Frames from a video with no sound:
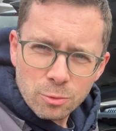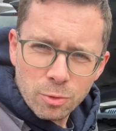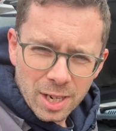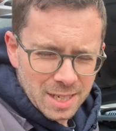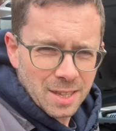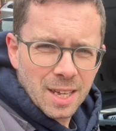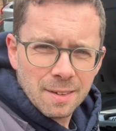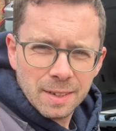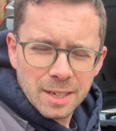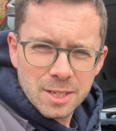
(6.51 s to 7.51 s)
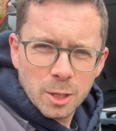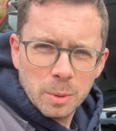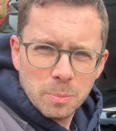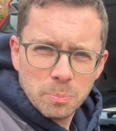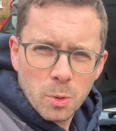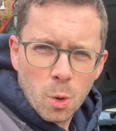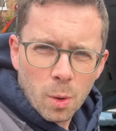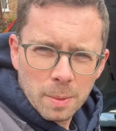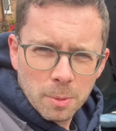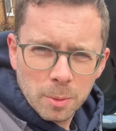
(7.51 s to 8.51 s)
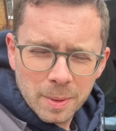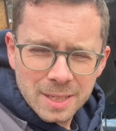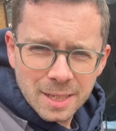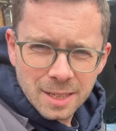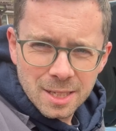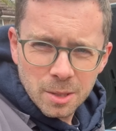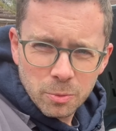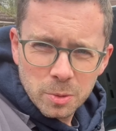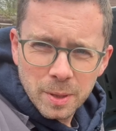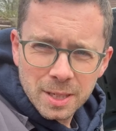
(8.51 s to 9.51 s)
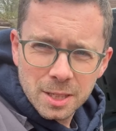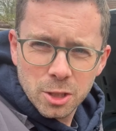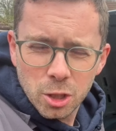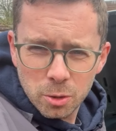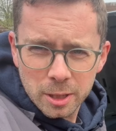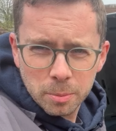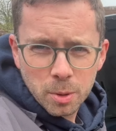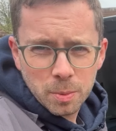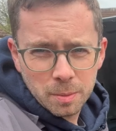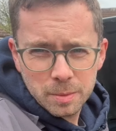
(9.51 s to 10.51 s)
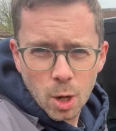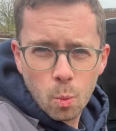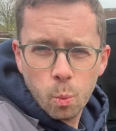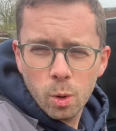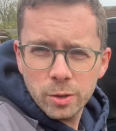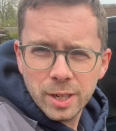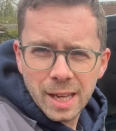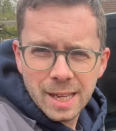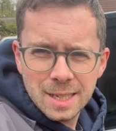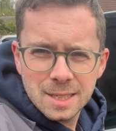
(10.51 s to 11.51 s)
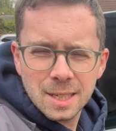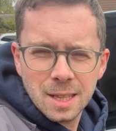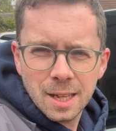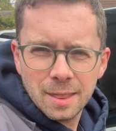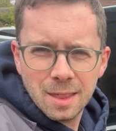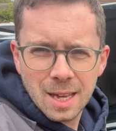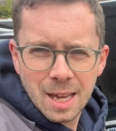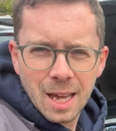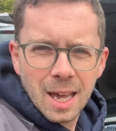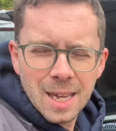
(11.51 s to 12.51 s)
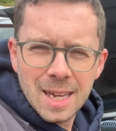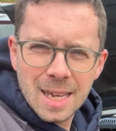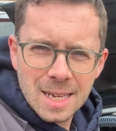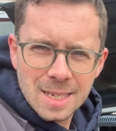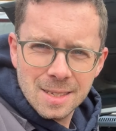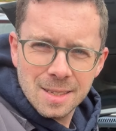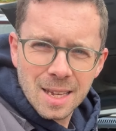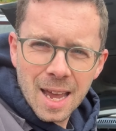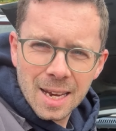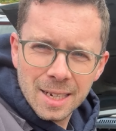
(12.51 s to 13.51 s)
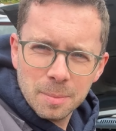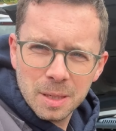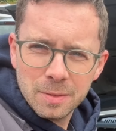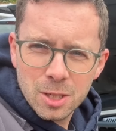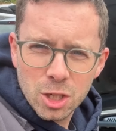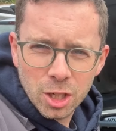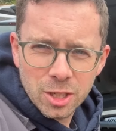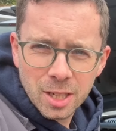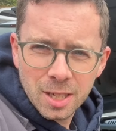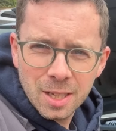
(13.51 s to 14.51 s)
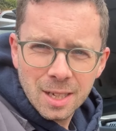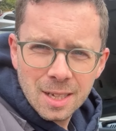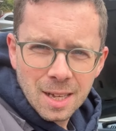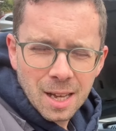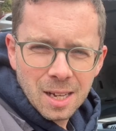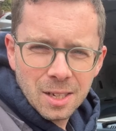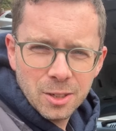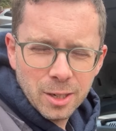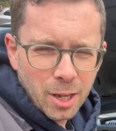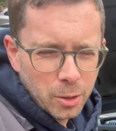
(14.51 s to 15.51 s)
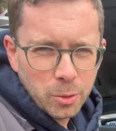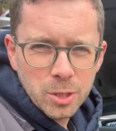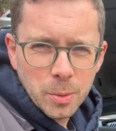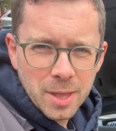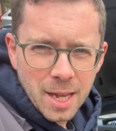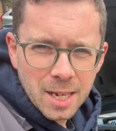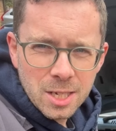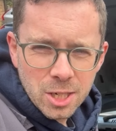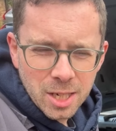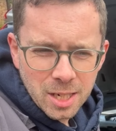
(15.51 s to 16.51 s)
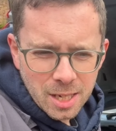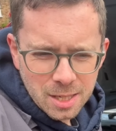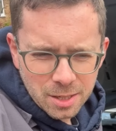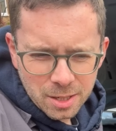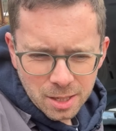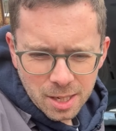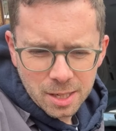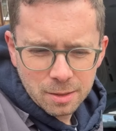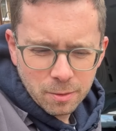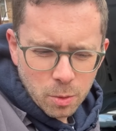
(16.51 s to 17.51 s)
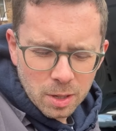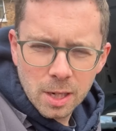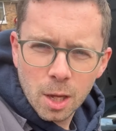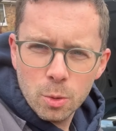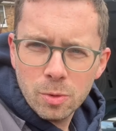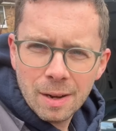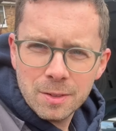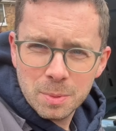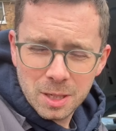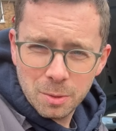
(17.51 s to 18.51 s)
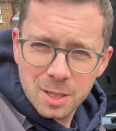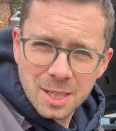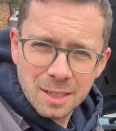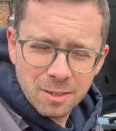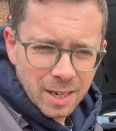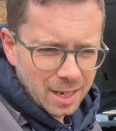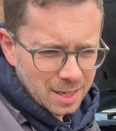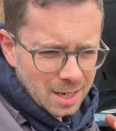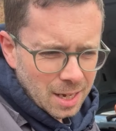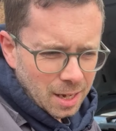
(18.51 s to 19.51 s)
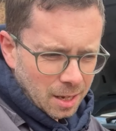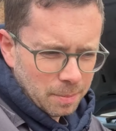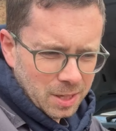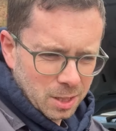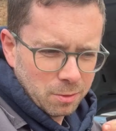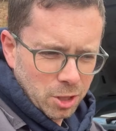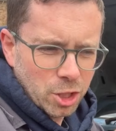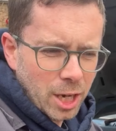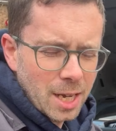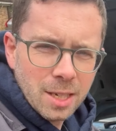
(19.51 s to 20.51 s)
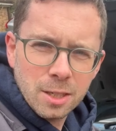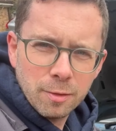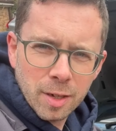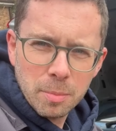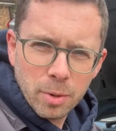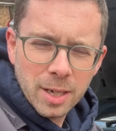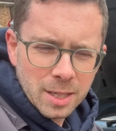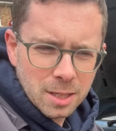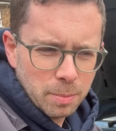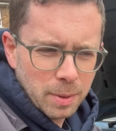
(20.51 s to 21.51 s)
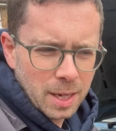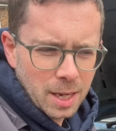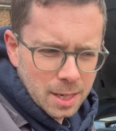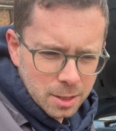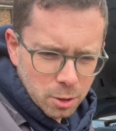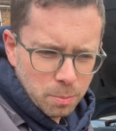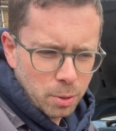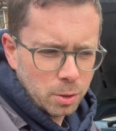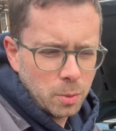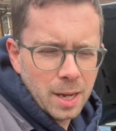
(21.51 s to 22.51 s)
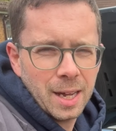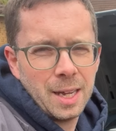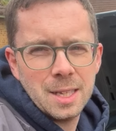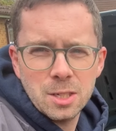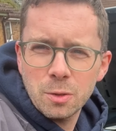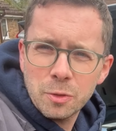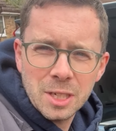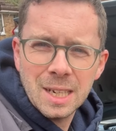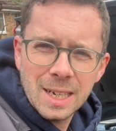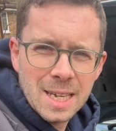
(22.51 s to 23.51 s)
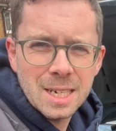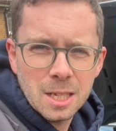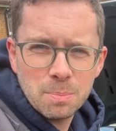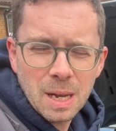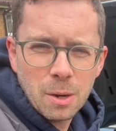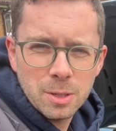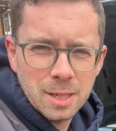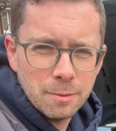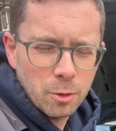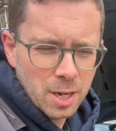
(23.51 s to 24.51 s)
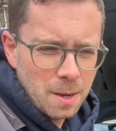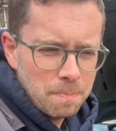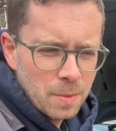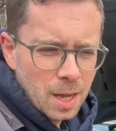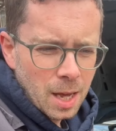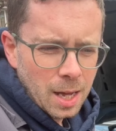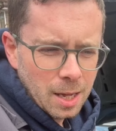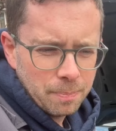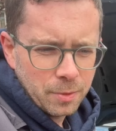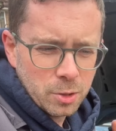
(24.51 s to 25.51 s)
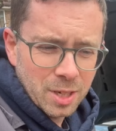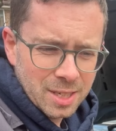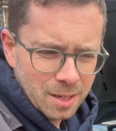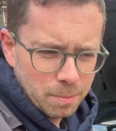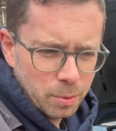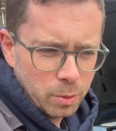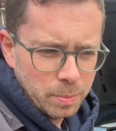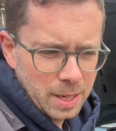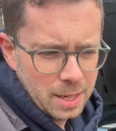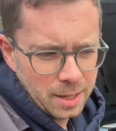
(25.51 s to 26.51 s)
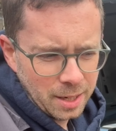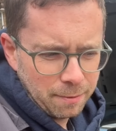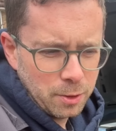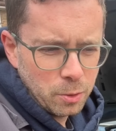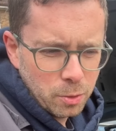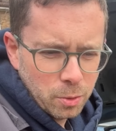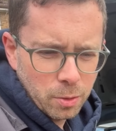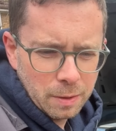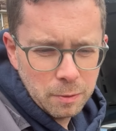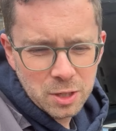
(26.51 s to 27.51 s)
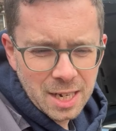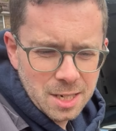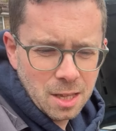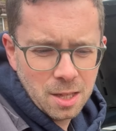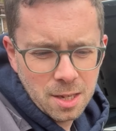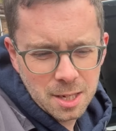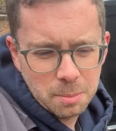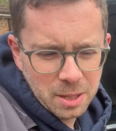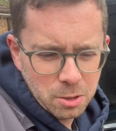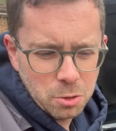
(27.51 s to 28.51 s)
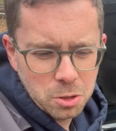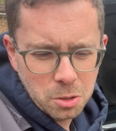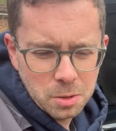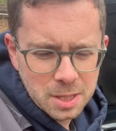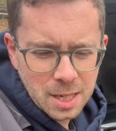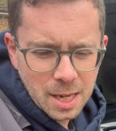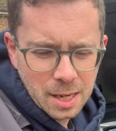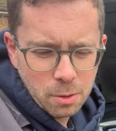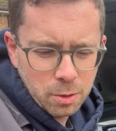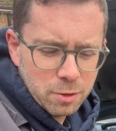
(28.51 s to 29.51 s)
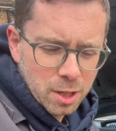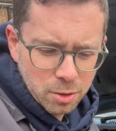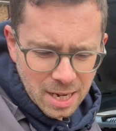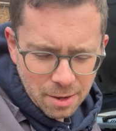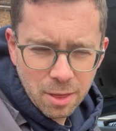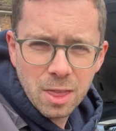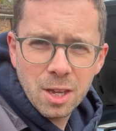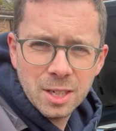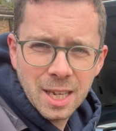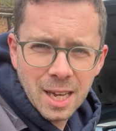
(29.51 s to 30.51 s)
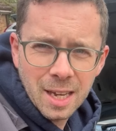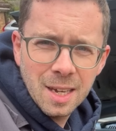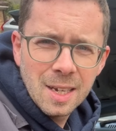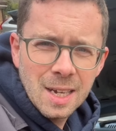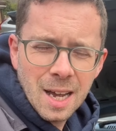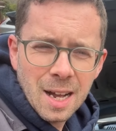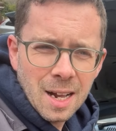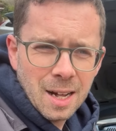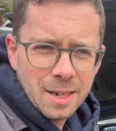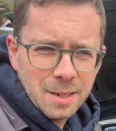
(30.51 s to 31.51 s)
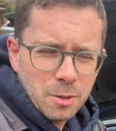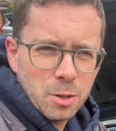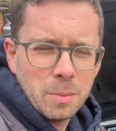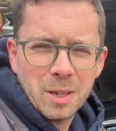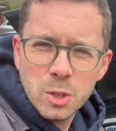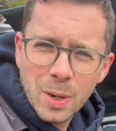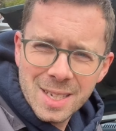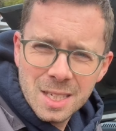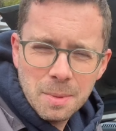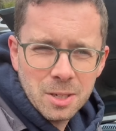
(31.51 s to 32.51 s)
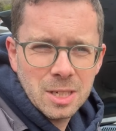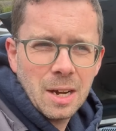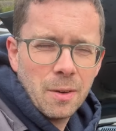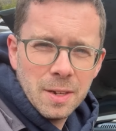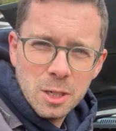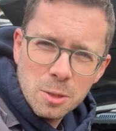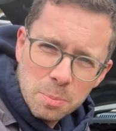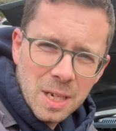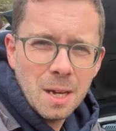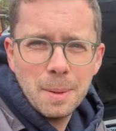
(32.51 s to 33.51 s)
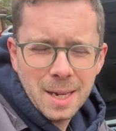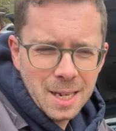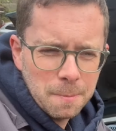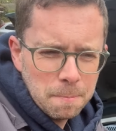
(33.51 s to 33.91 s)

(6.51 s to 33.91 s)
Right, the Cavalier is still quite problematic in some respects. There's two little problems. One is that there is a little bit of a judder under load, so when the engine is under kind of quite low revs but you accelerate, it sort of shakes and vibrates a bit as you pull away. It's not very clean in its power delivery. So an example would be like if you've changed to third a little bit too soon, say, or you've slowed down in third gear and you're doing about 20 miles an hour and then you speed up again,